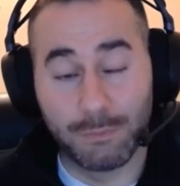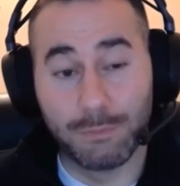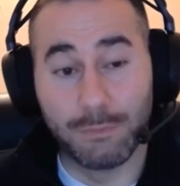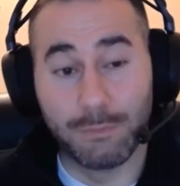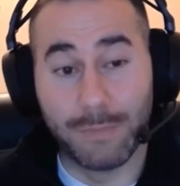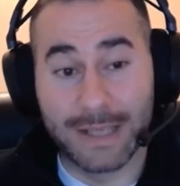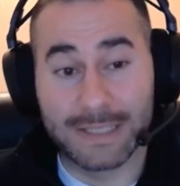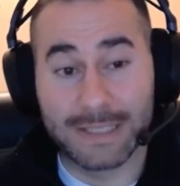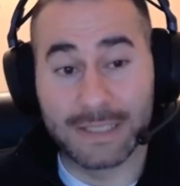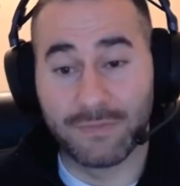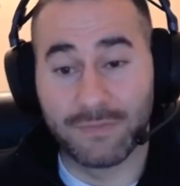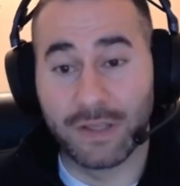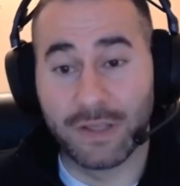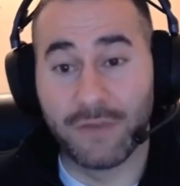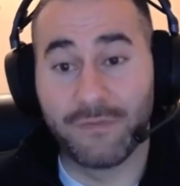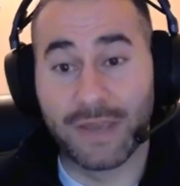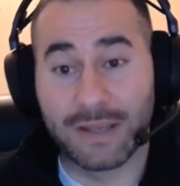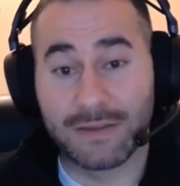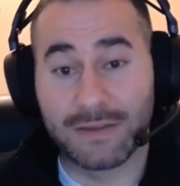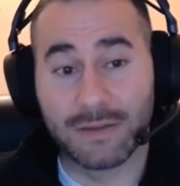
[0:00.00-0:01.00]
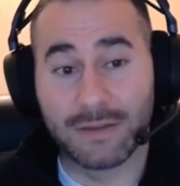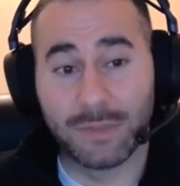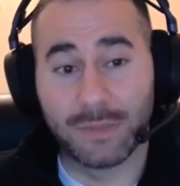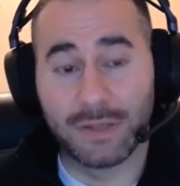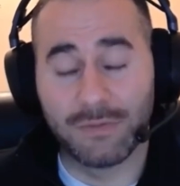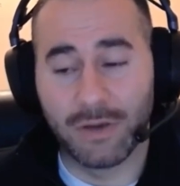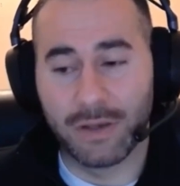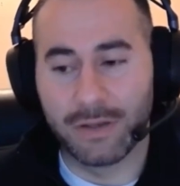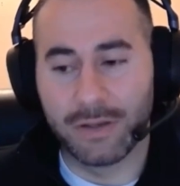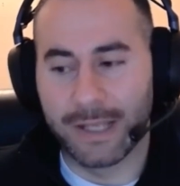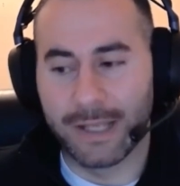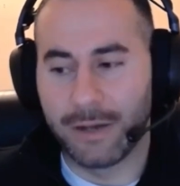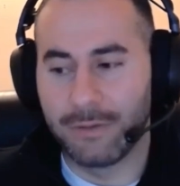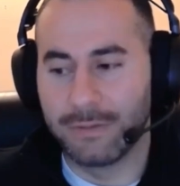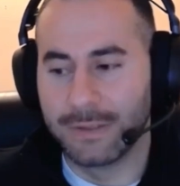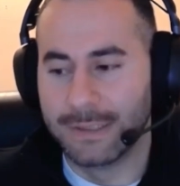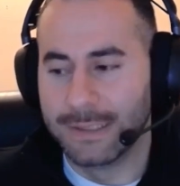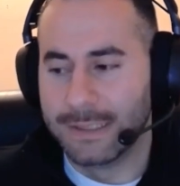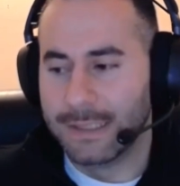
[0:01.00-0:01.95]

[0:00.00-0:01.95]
massively affected me right now,